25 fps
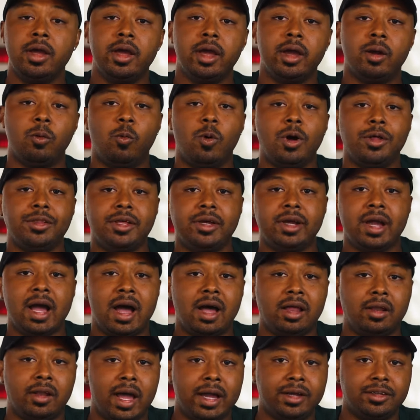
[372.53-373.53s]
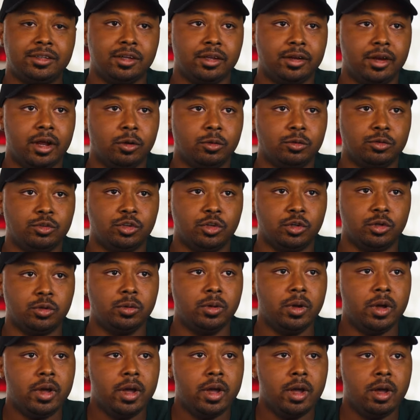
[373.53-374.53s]
And one thing I like to note too,
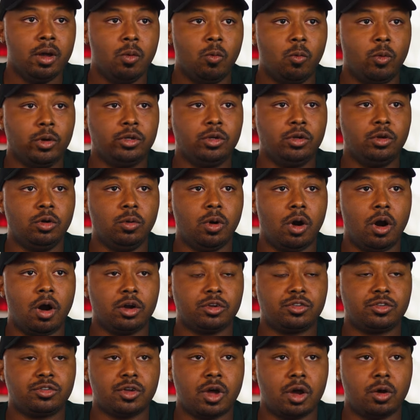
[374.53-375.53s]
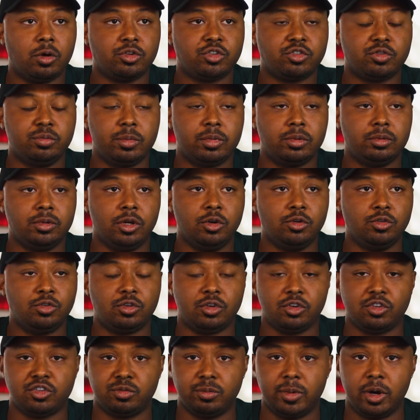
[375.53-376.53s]
when you are so used
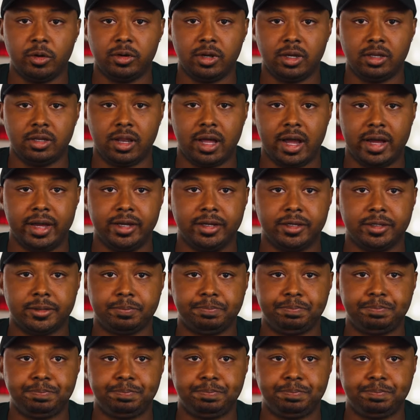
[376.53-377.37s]
to smoking like